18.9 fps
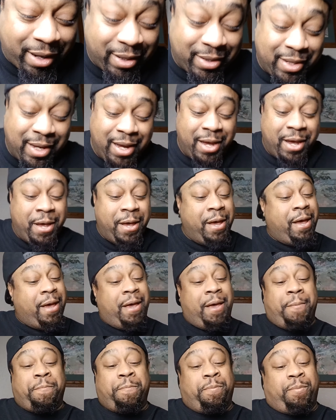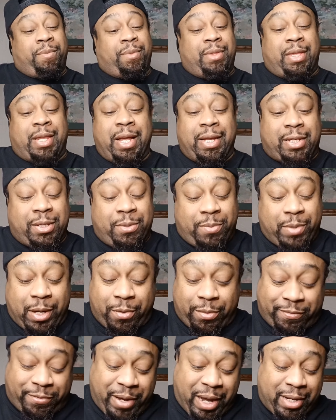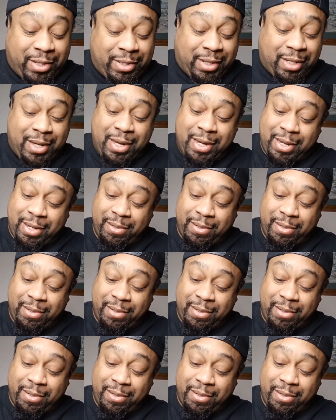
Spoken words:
this, fellas,